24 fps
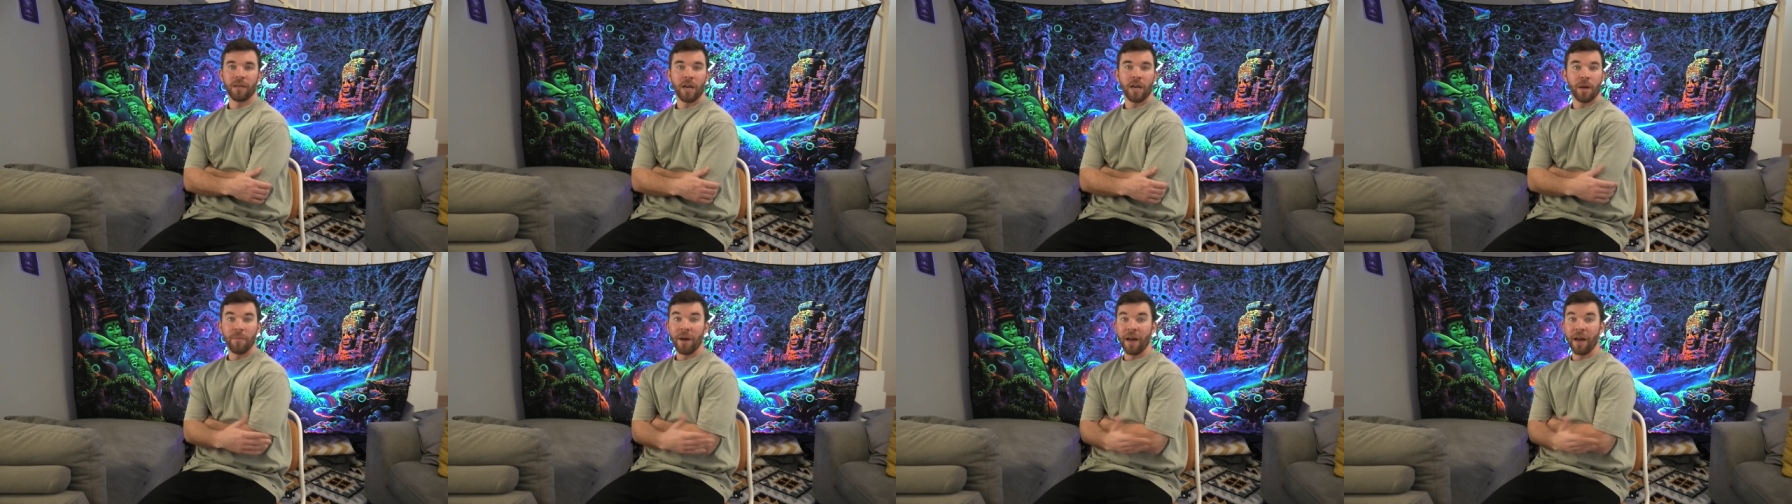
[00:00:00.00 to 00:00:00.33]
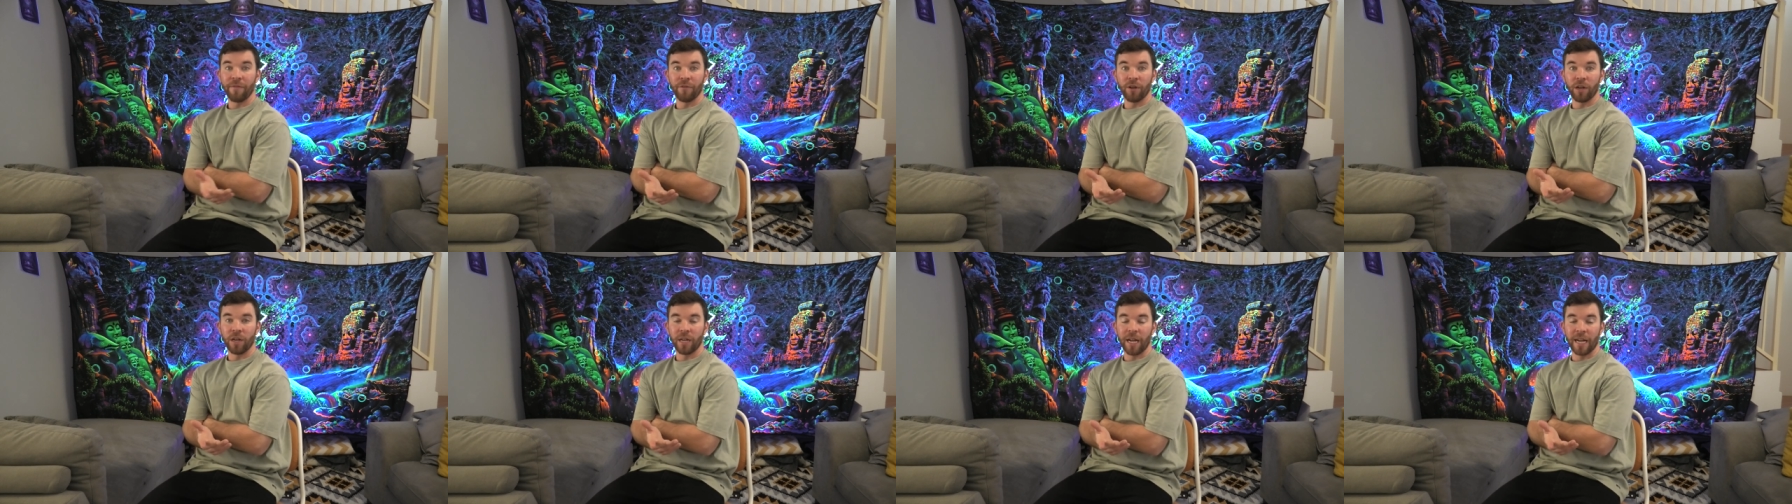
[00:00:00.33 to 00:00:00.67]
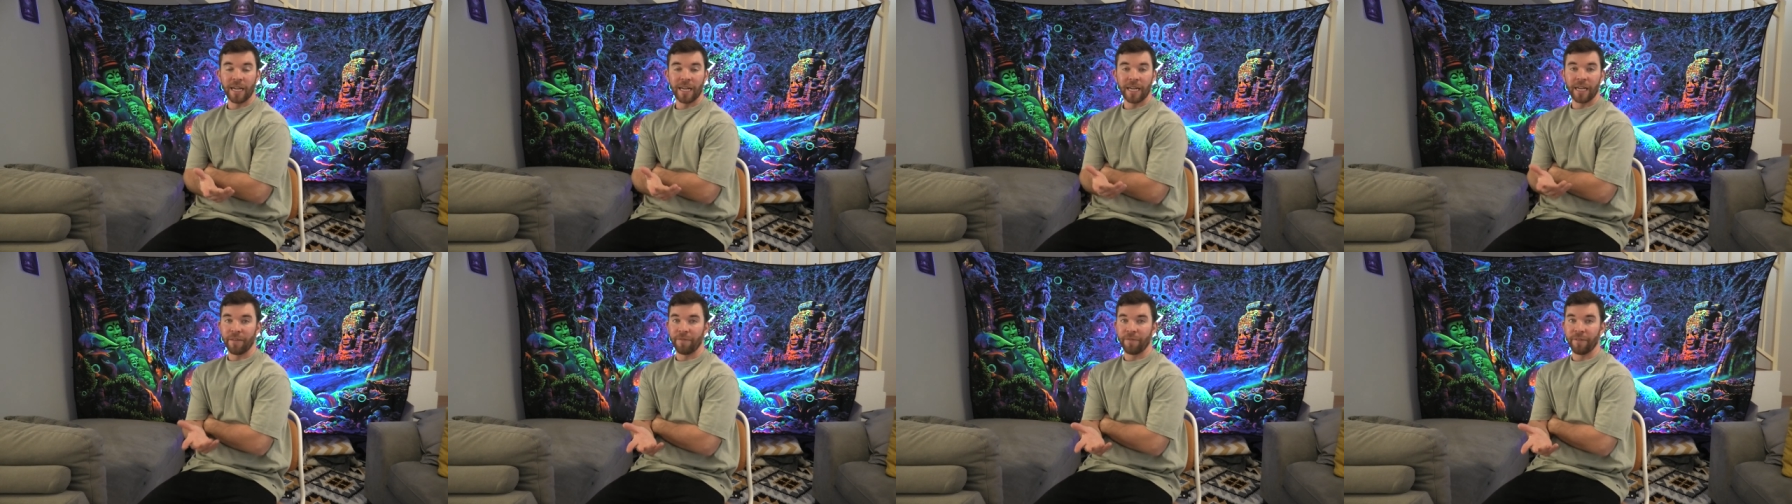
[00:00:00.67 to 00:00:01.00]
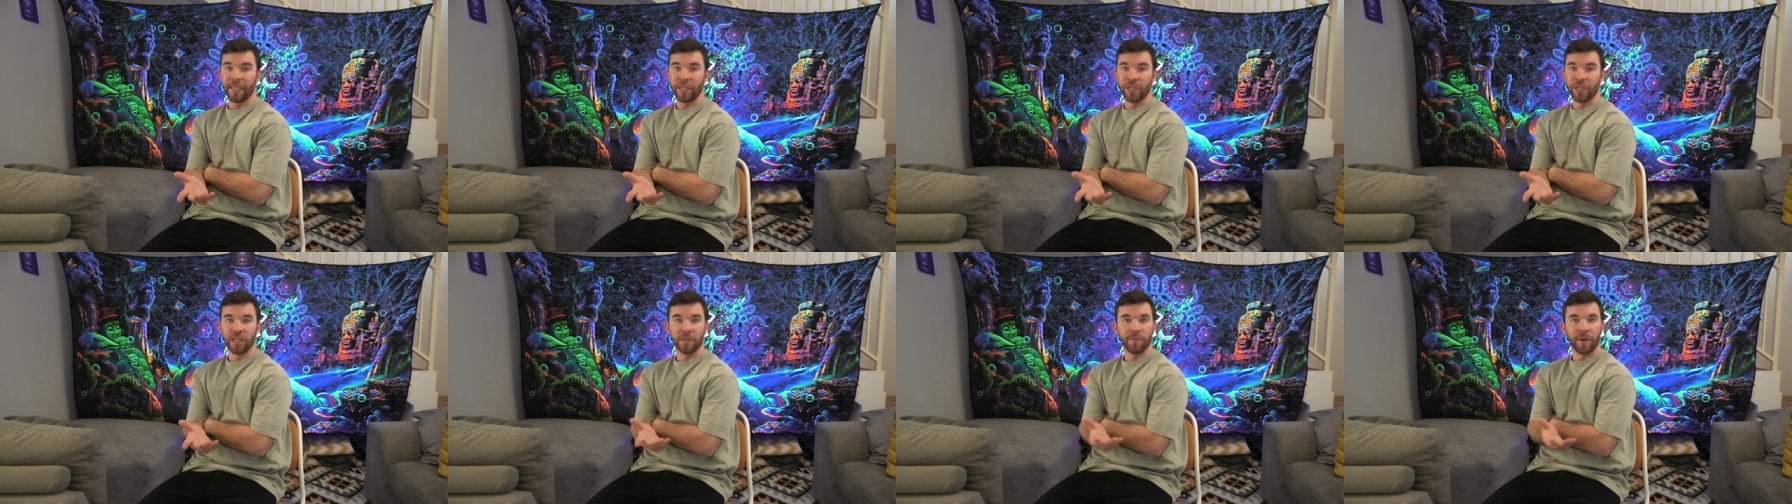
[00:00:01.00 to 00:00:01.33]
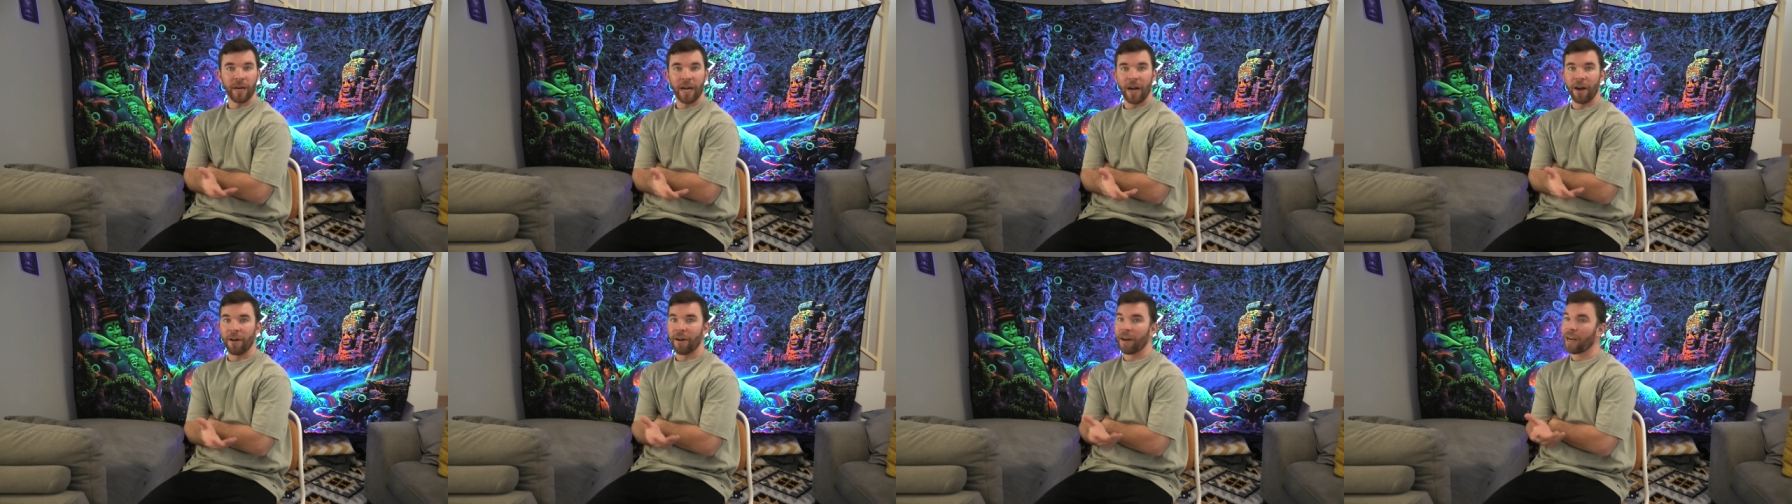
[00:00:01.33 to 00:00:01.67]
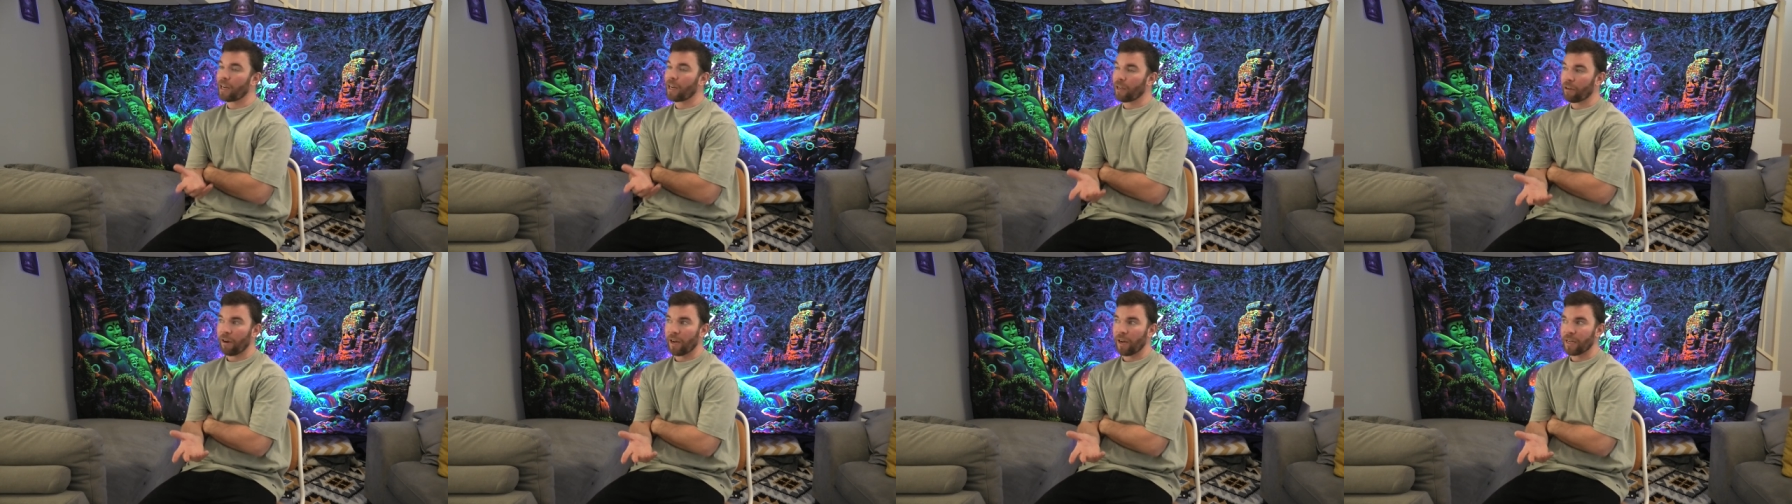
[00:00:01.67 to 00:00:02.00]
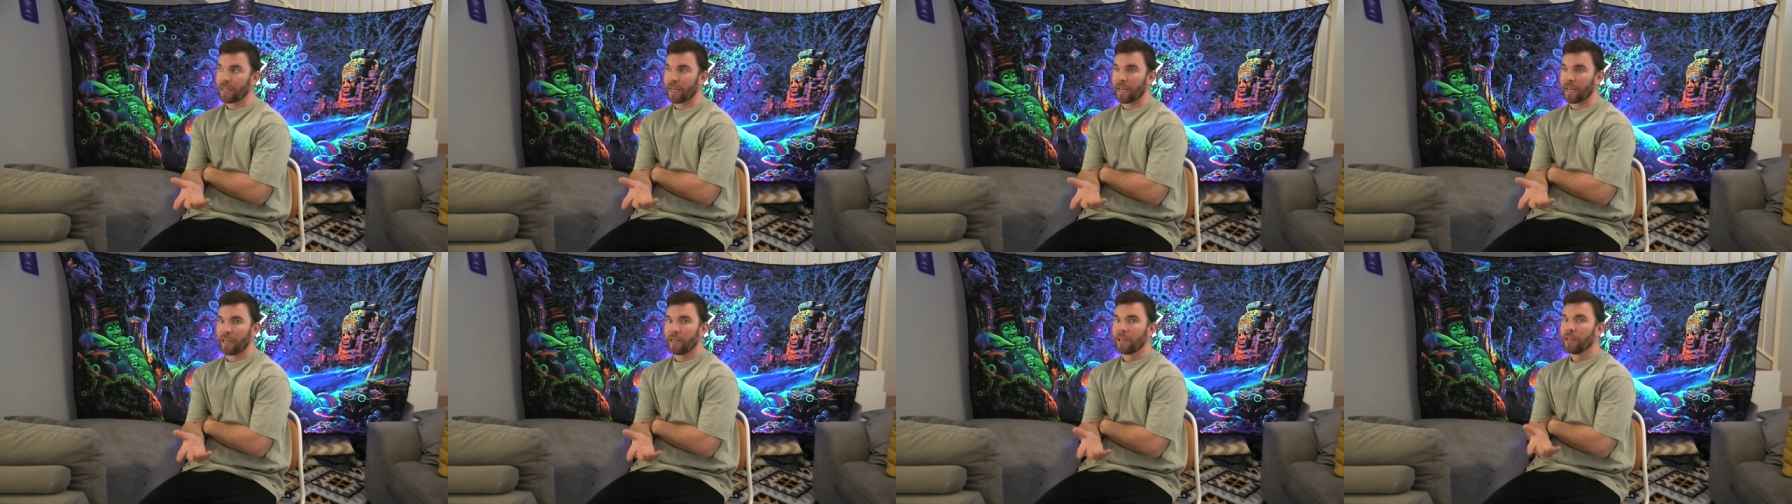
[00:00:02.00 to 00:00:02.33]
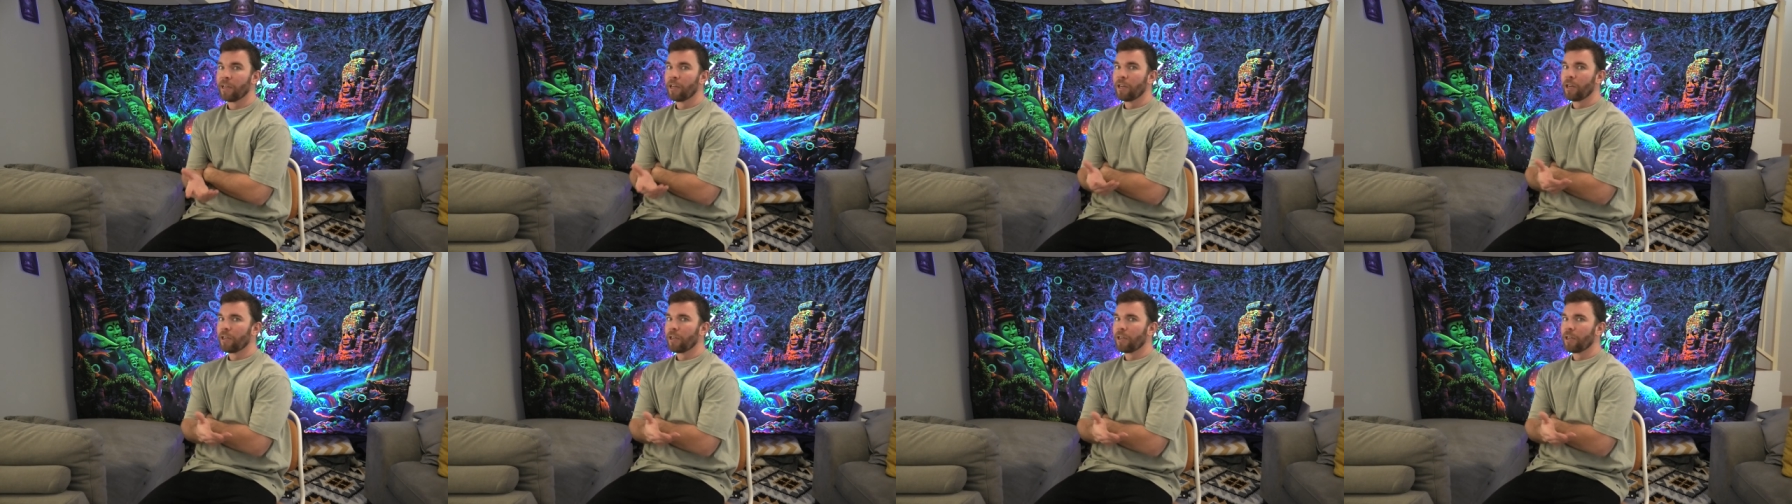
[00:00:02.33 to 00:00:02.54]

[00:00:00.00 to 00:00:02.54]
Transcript: It may have not had any features by Ariana Grande,